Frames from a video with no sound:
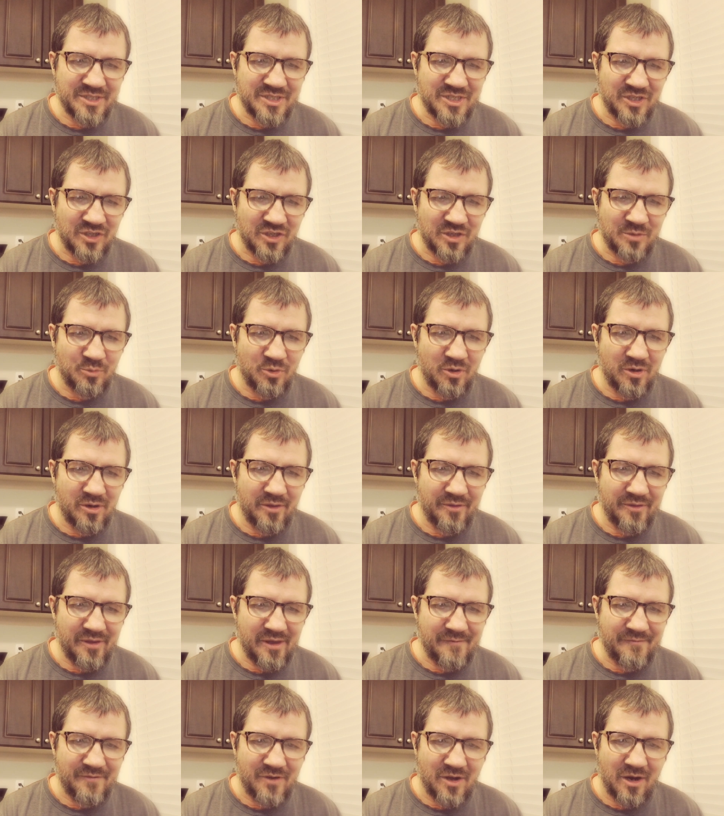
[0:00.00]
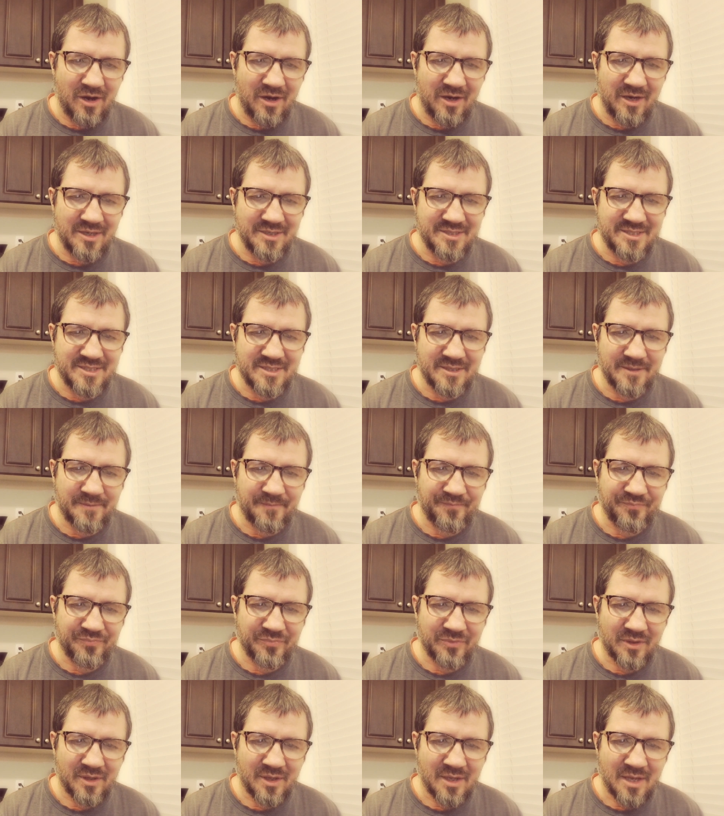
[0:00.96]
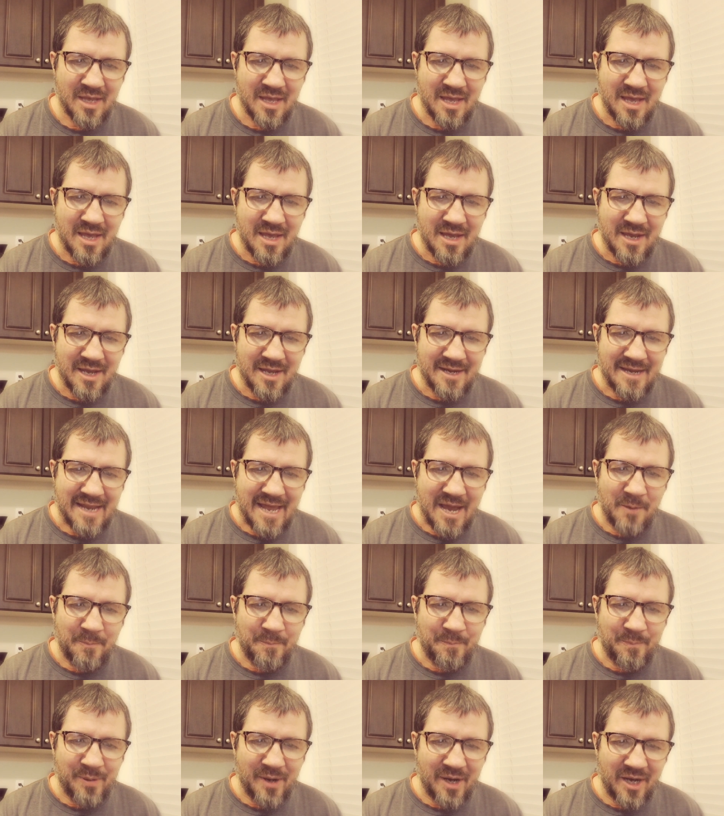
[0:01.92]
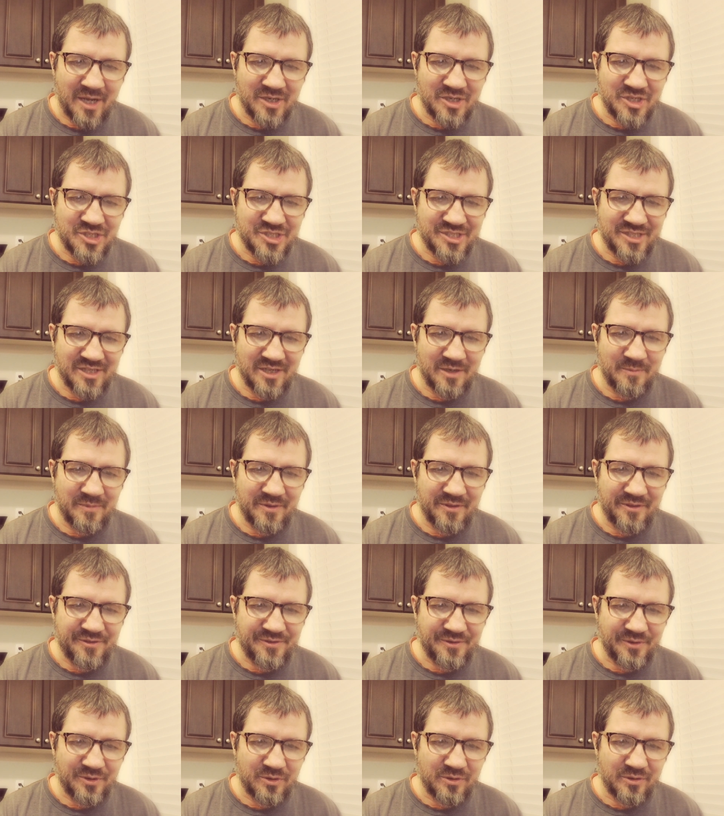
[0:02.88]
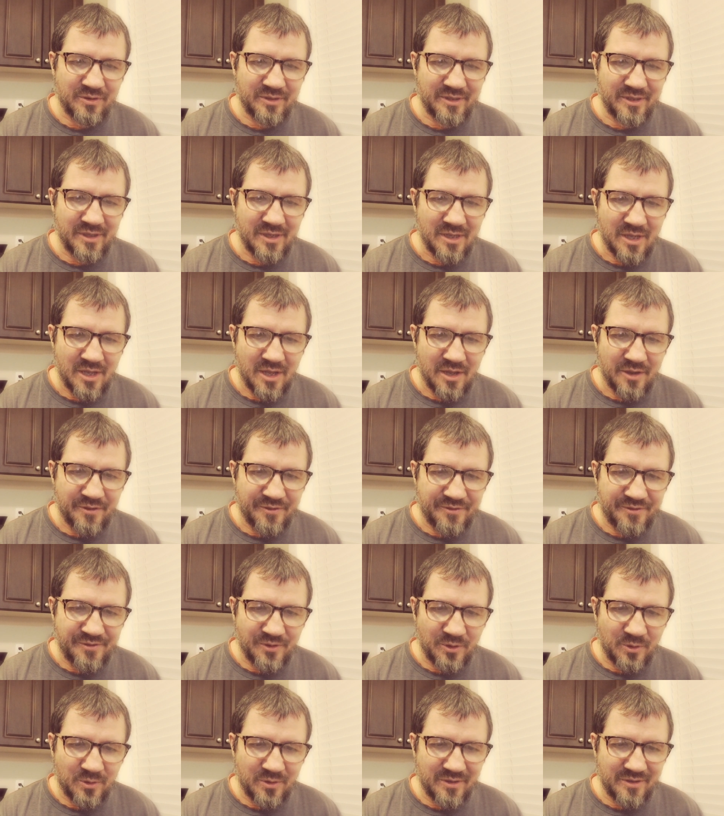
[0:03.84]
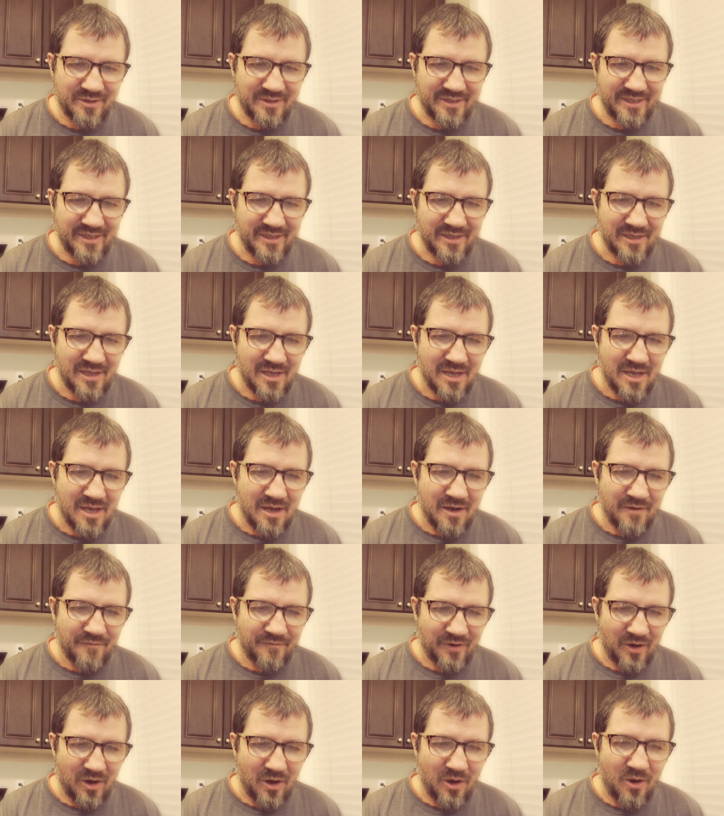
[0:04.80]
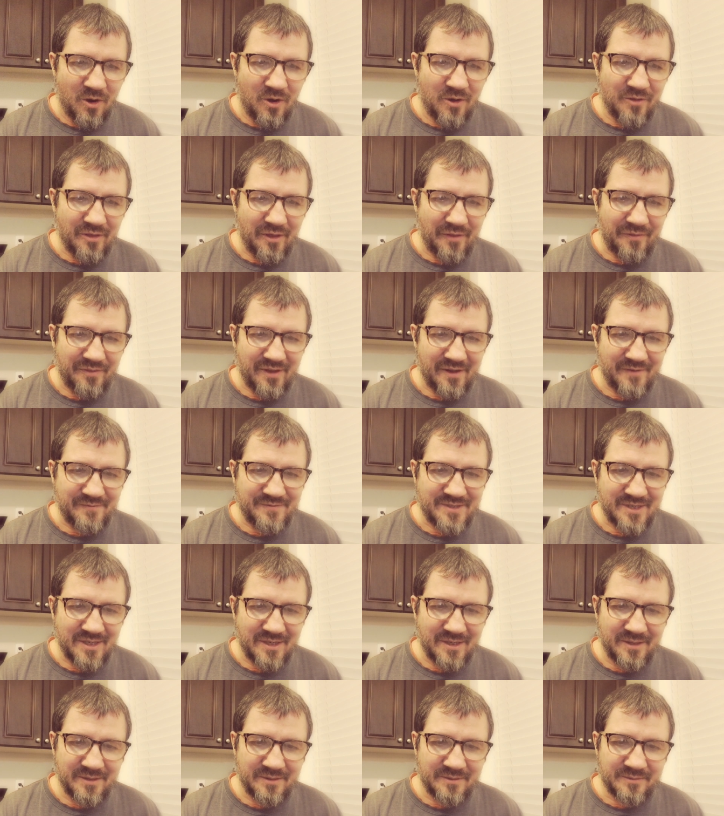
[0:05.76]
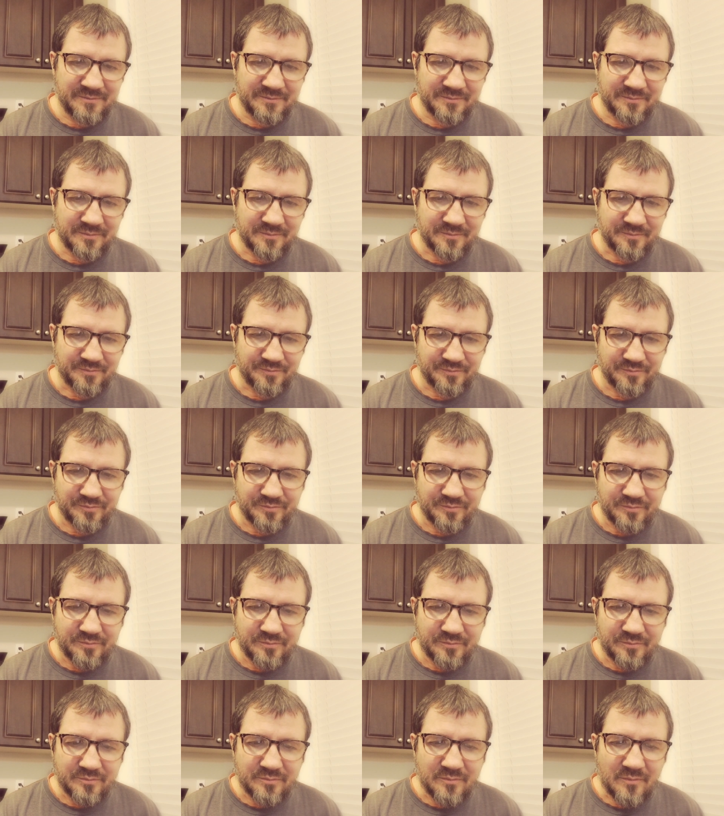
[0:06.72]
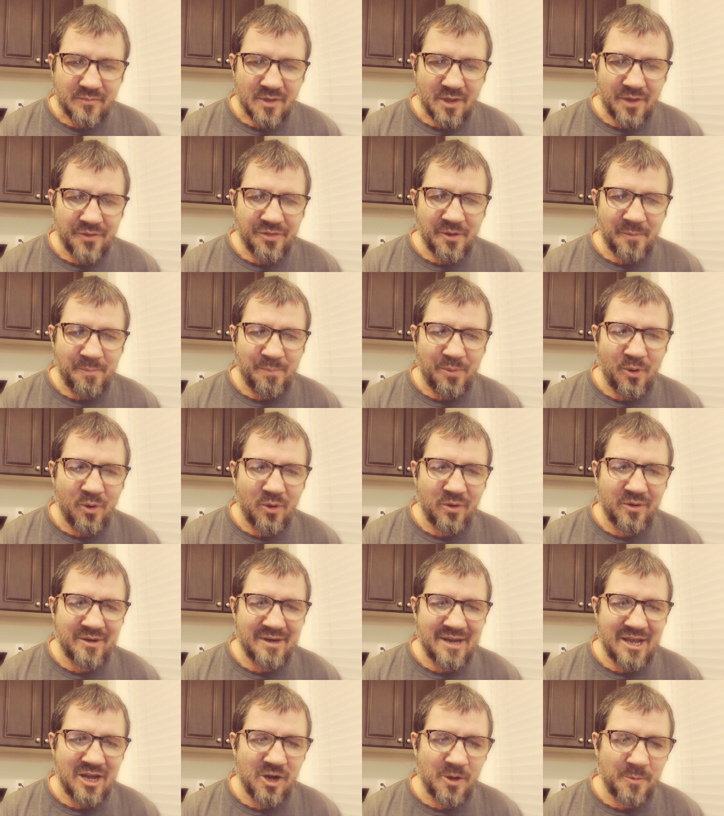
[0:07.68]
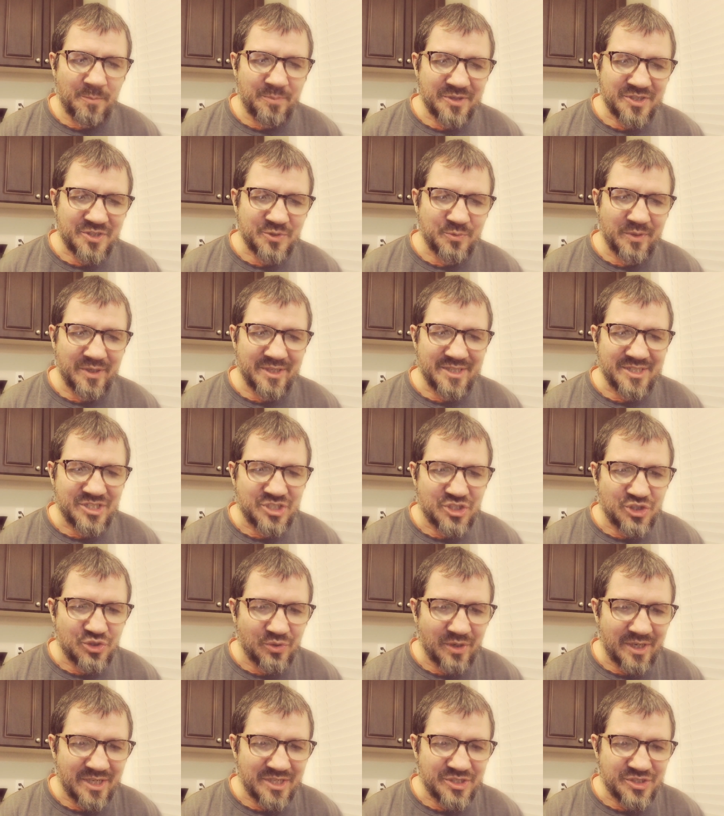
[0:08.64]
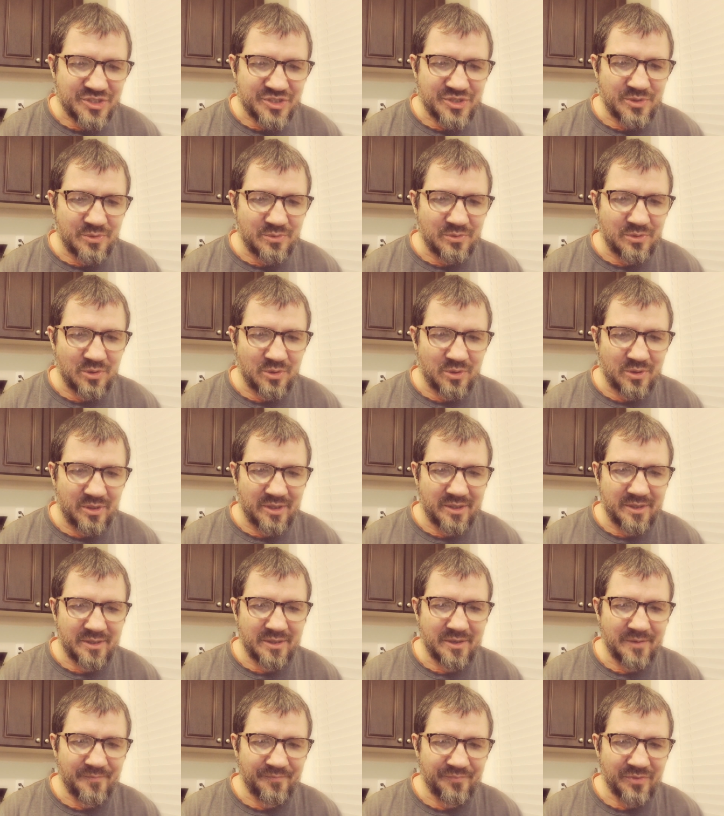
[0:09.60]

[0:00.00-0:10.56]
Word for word: and turmoil they've caused. Now punish them and thoroughly, thoroughly for all that they've done. The poor and helpless ones trust you, Lord,